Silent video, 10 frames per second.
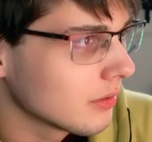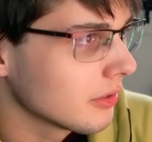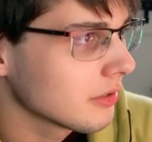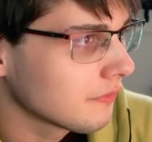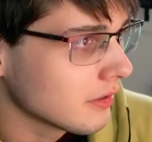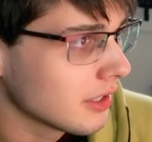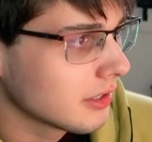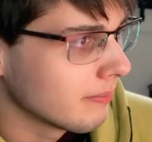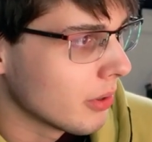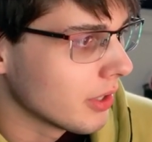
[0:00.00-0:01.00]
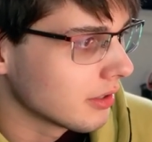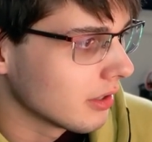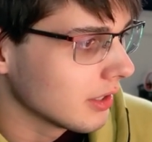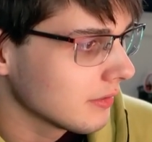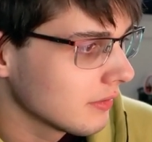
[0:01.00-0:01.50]
so there's a front-end component to
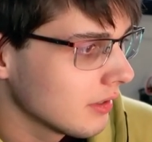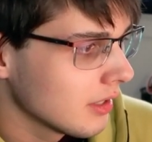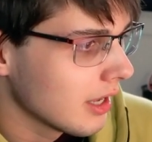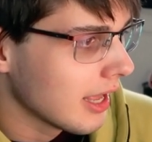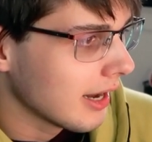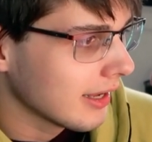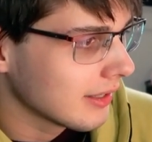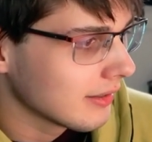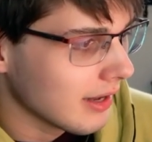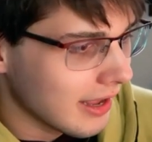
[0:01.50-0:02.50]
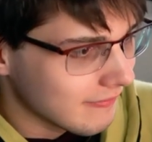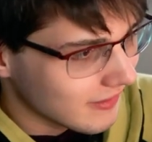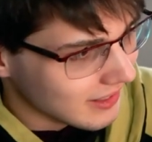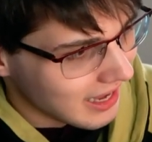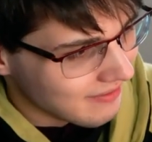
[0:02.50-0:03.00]
this, and I
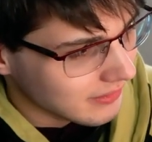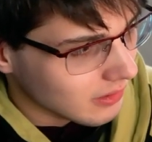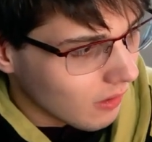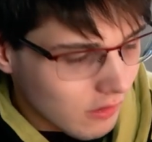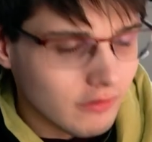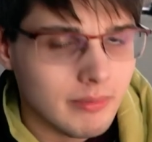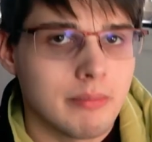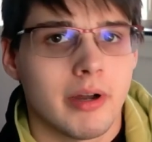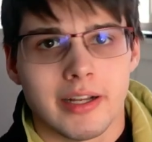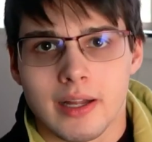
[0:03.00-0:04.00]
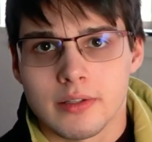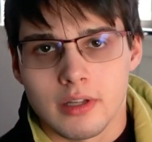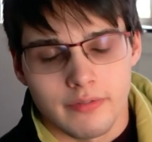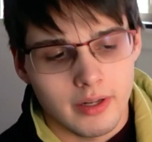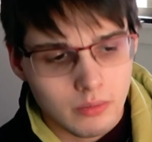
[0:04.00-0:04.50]
haven't all of my breakdown stuff. I